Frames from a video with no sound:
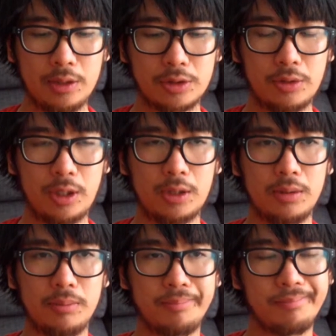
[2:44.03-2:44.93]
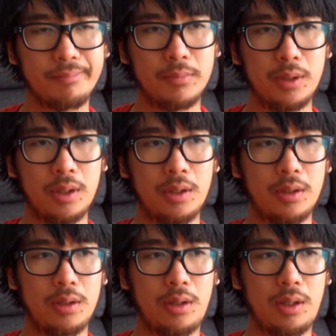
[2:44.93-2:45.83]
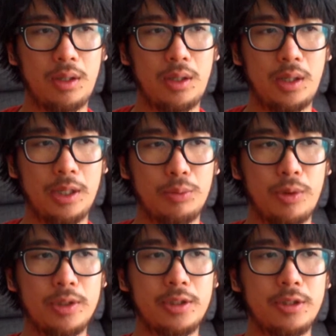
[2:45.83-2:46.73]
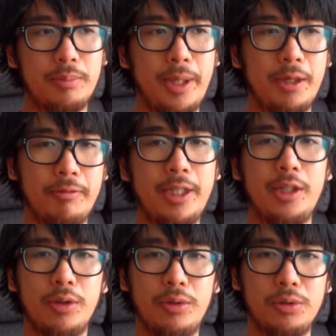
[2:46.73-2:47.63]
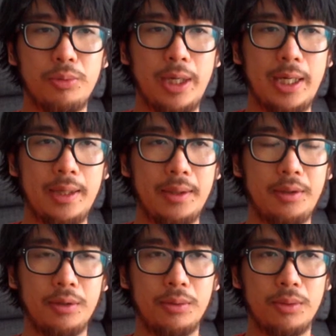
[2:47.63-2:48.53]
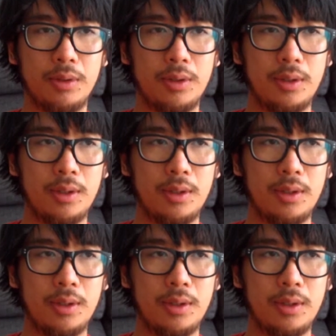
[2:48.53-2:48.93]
and so like I had wanted to make videos where, you know,